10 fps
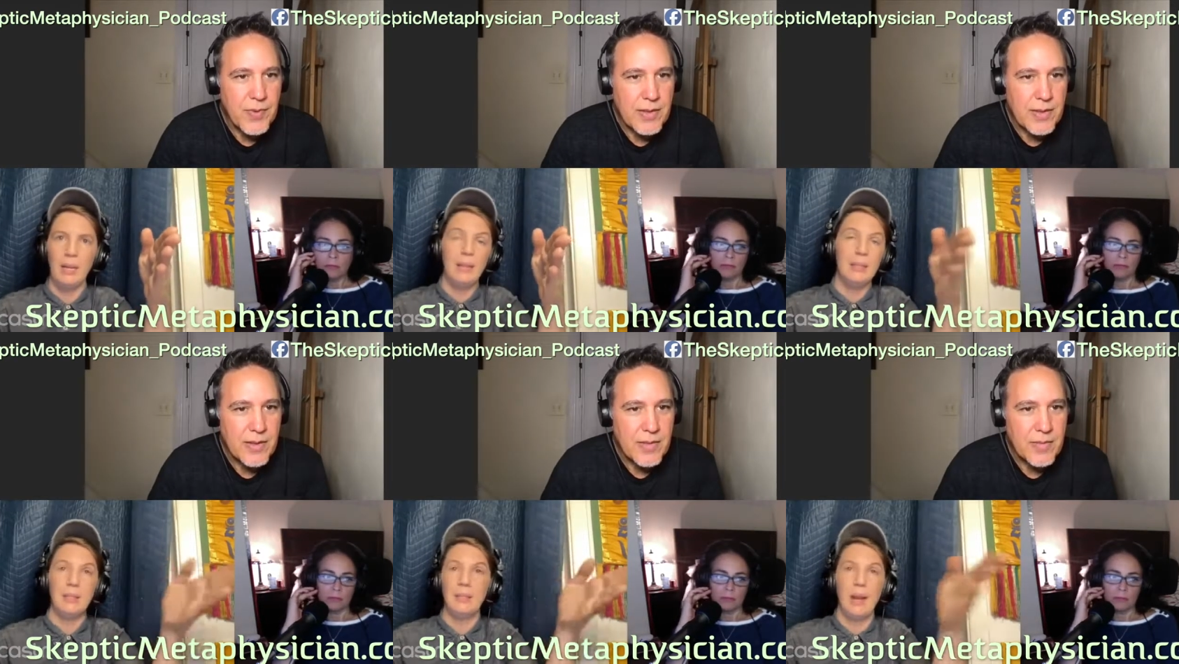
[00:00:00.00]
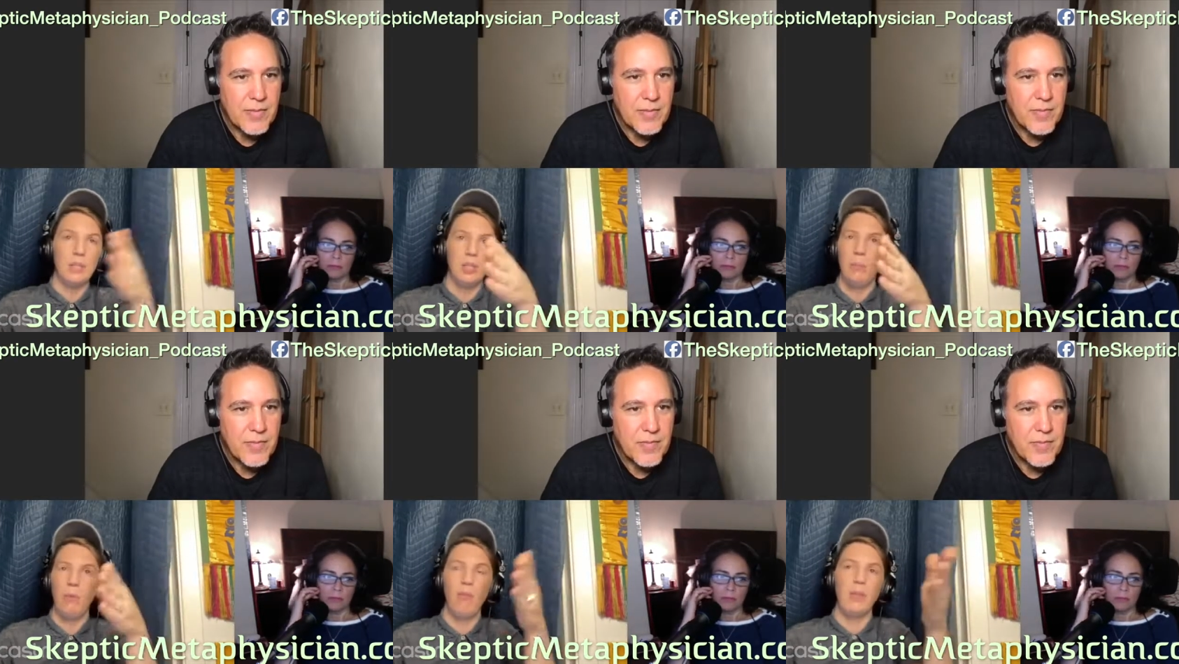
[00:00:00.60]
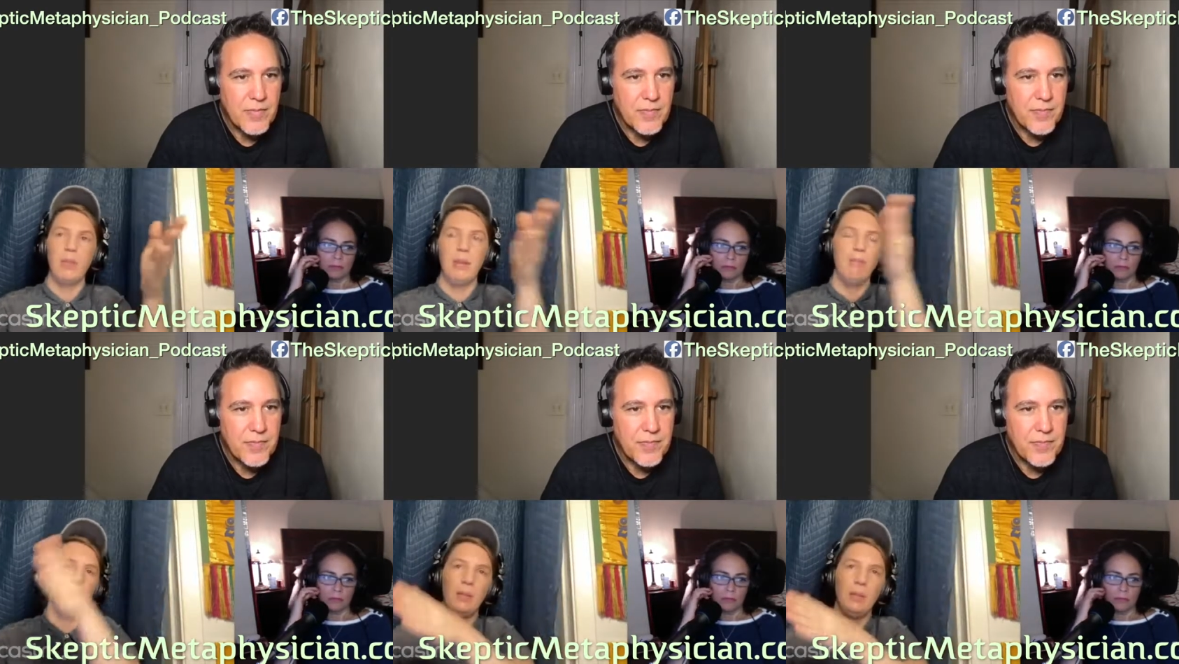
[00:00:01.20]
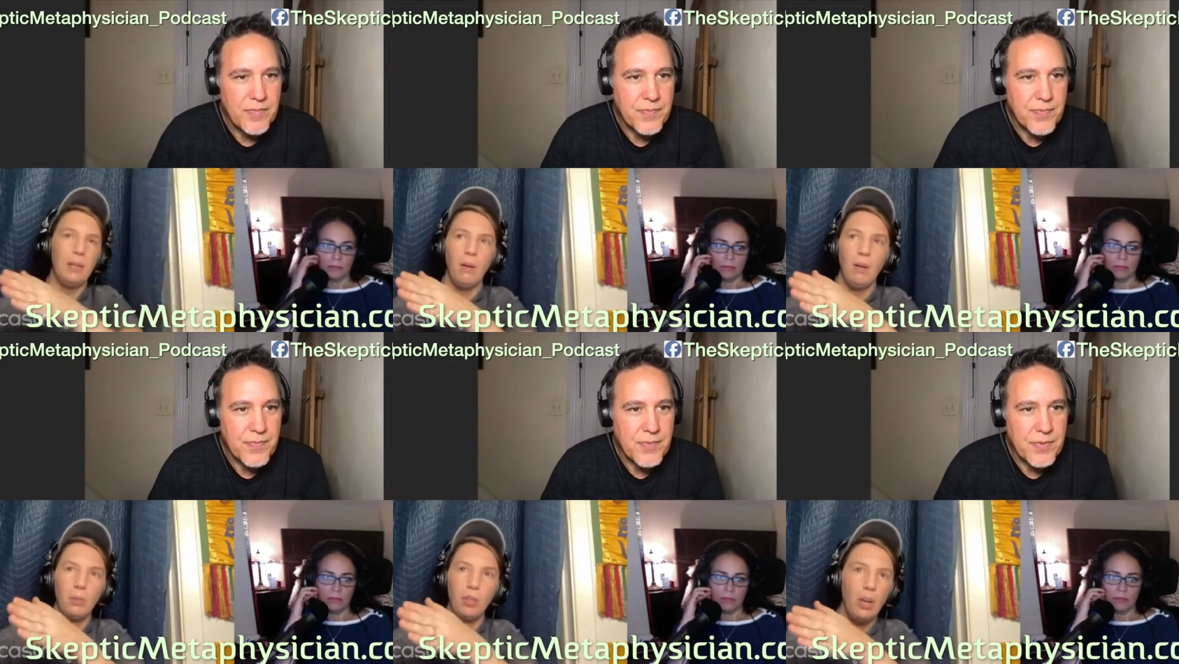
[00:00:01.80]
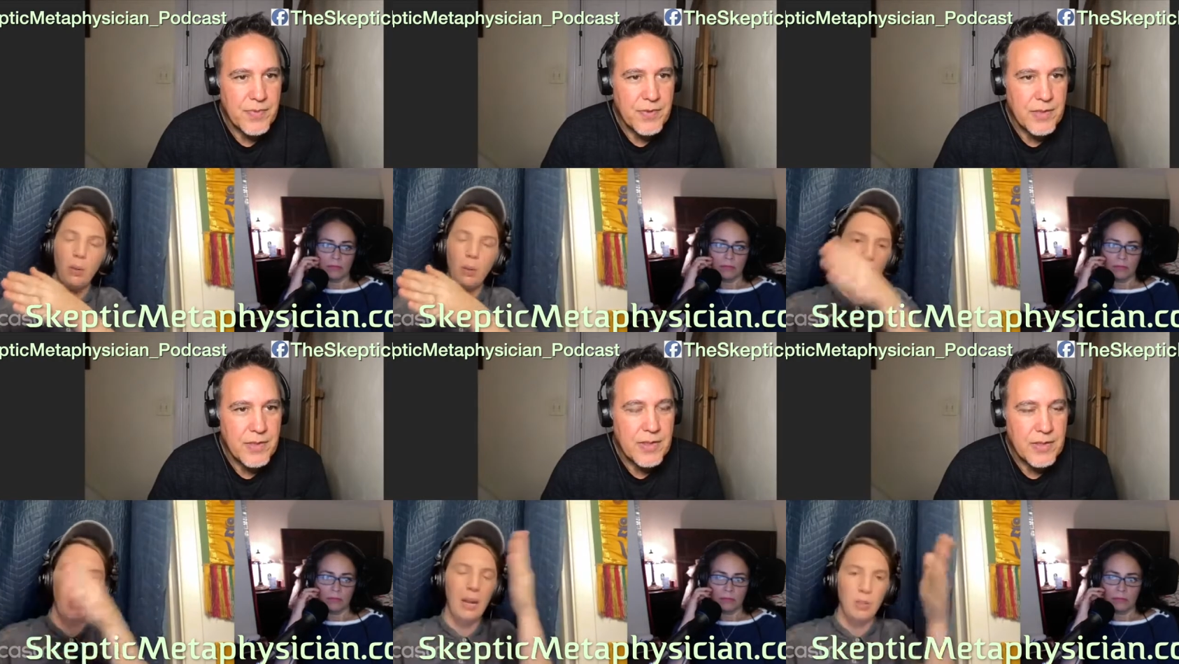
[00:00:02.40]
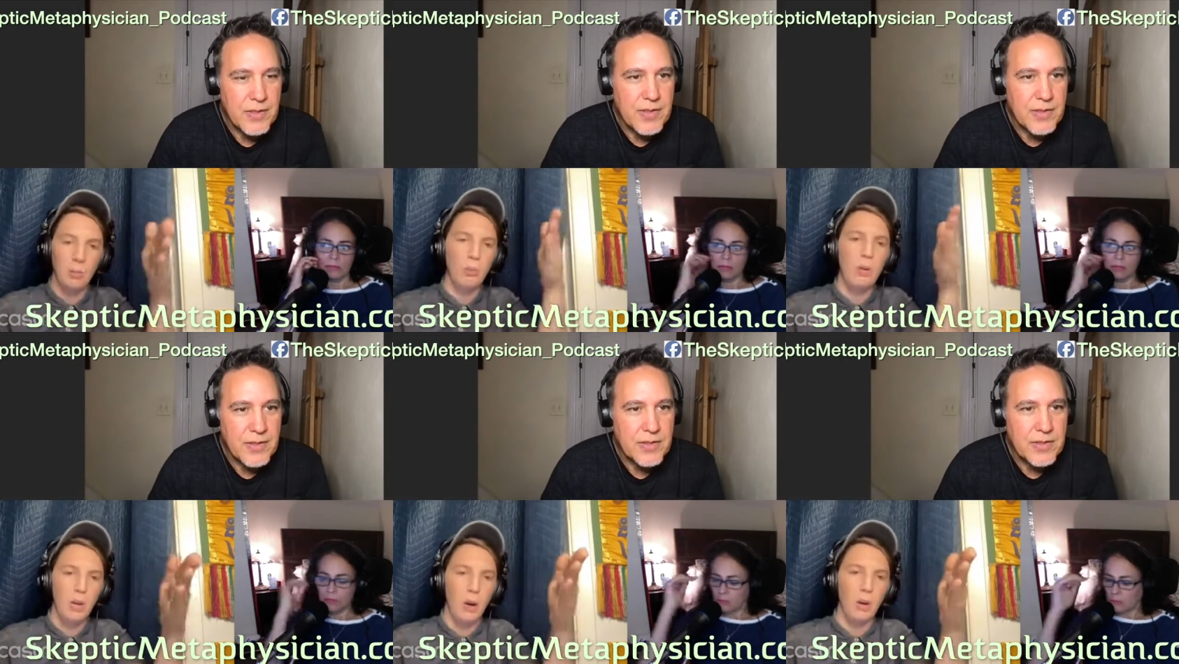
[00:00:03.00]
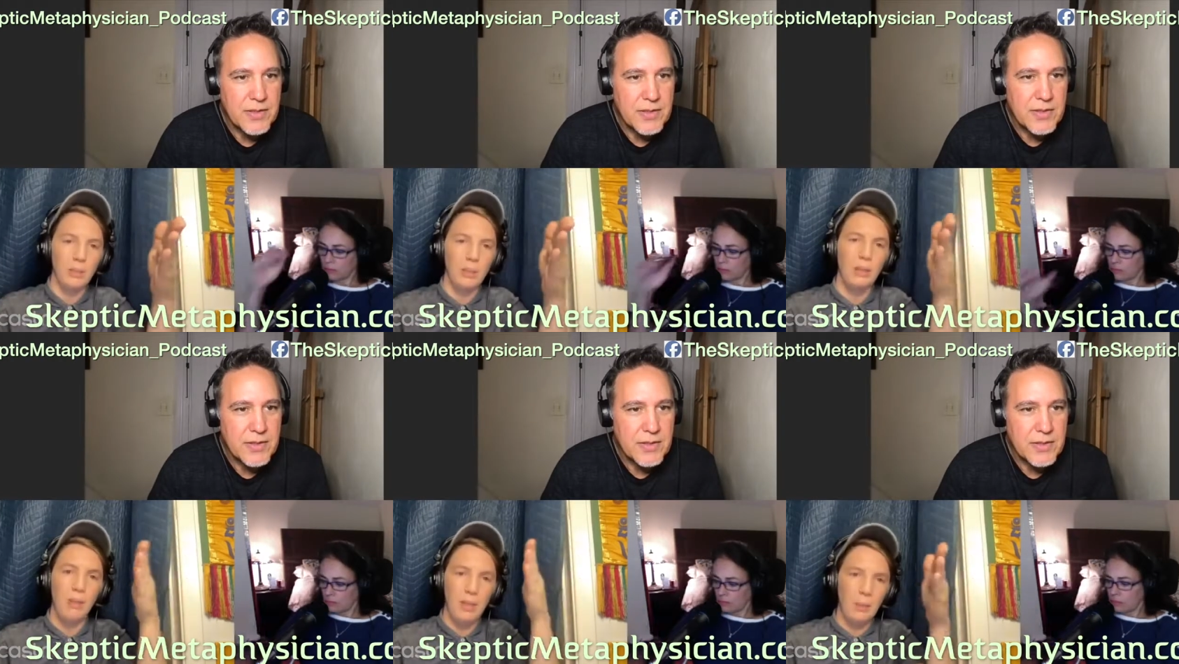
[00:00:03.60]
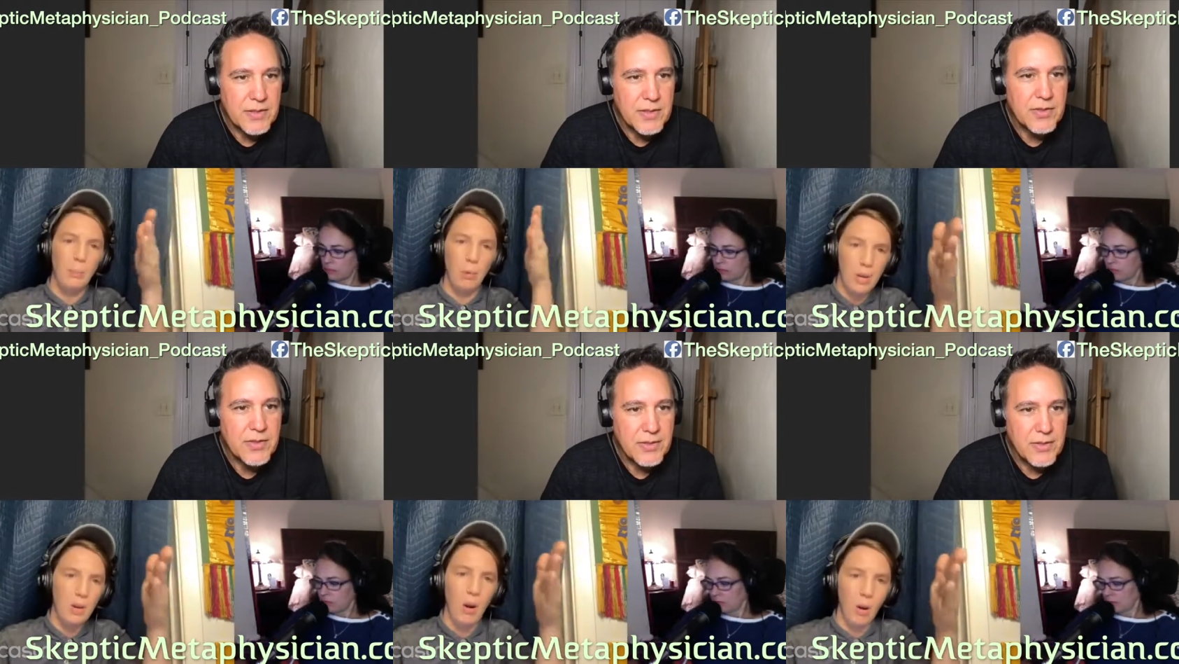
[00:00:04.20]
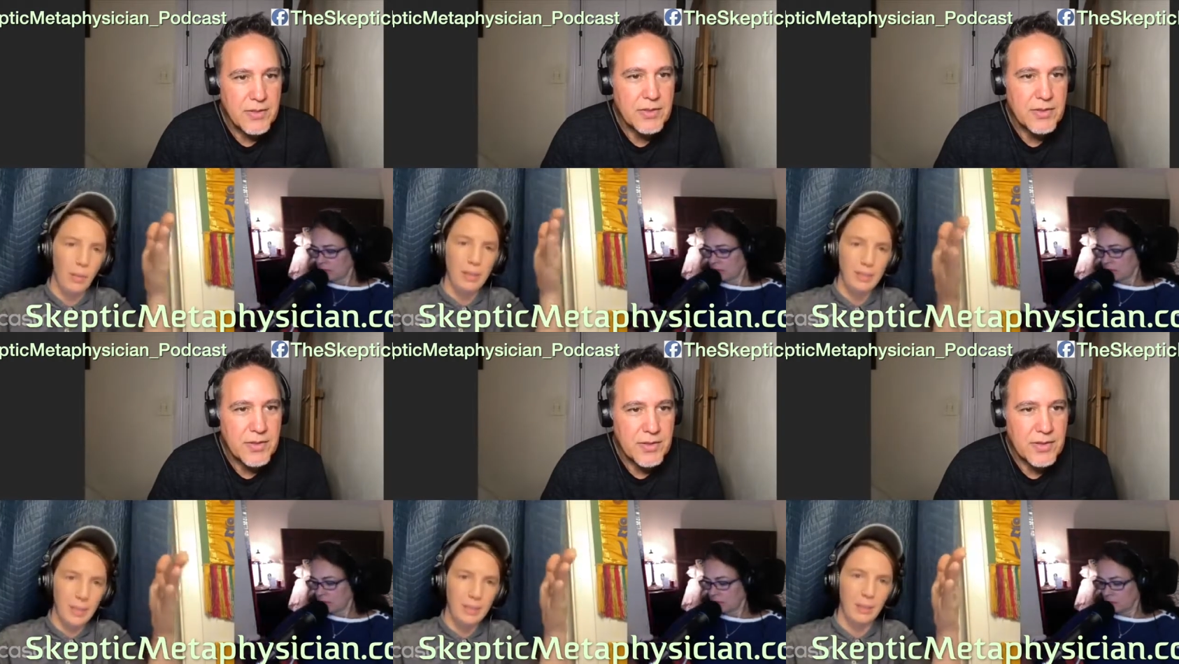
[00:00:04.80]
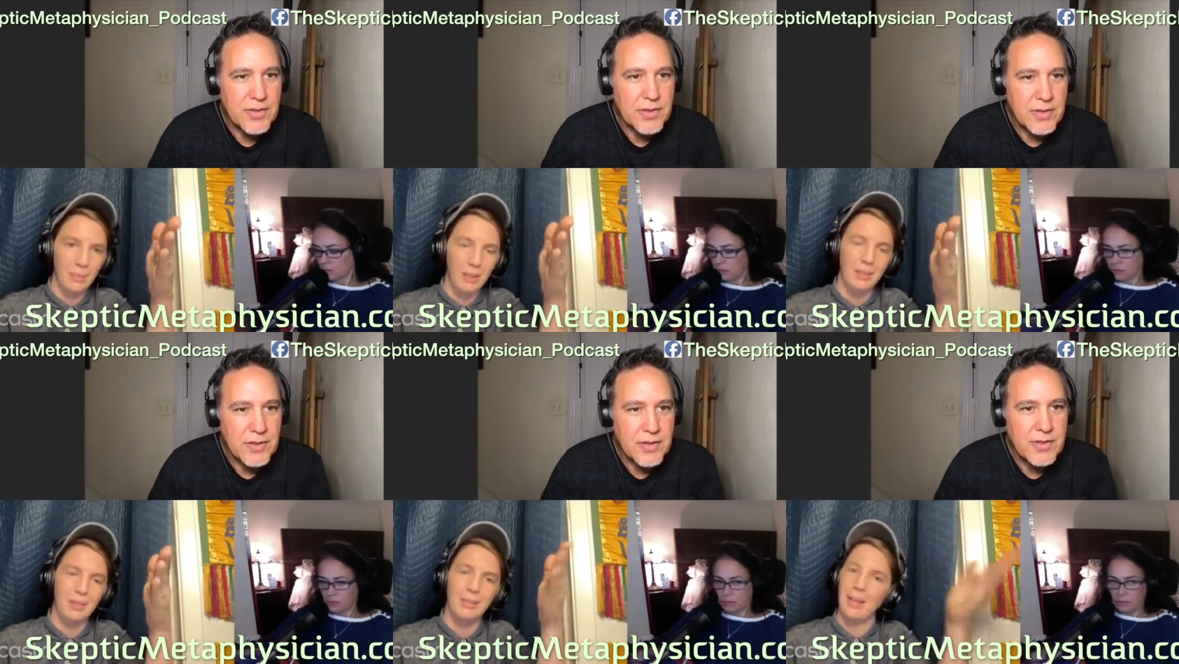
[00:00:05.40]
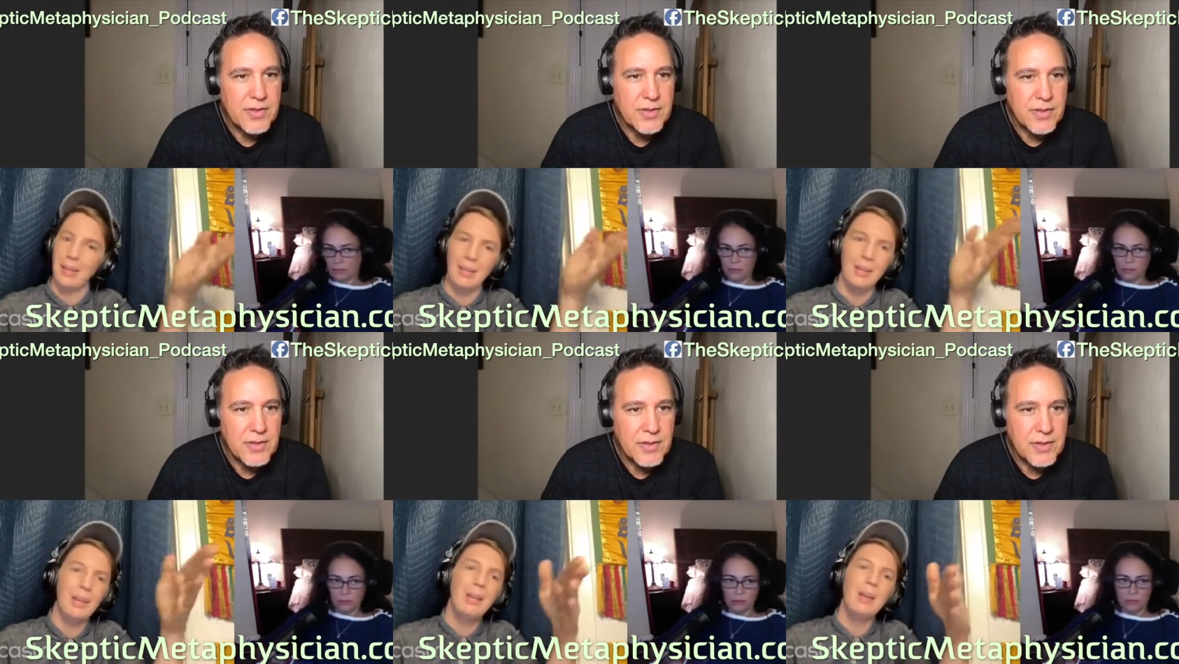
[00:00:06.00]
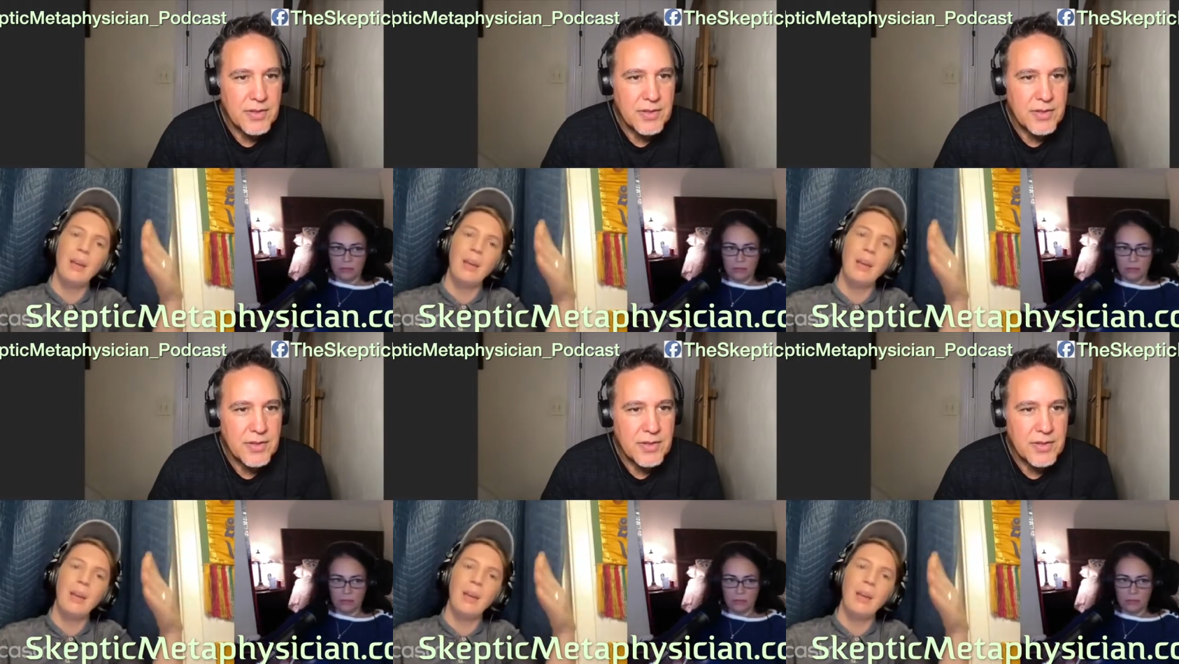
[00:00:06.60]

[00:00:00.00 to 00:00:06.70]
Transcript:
Speaker 1: and this is actually before they even get on the show it's like i do pre-calls and if in the pre-call they say something that's like